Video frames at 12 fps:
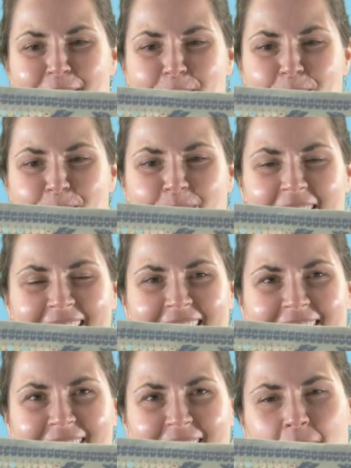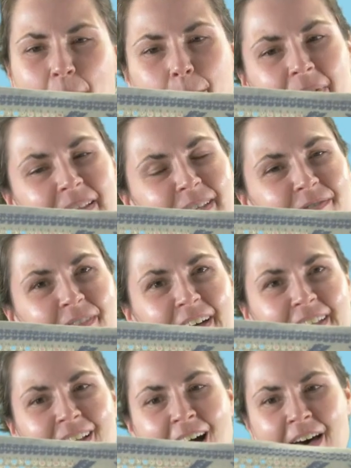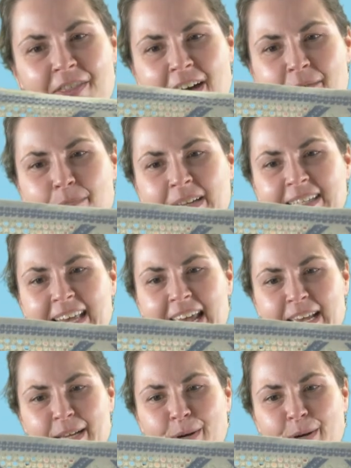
you because bits of the cloth have been taken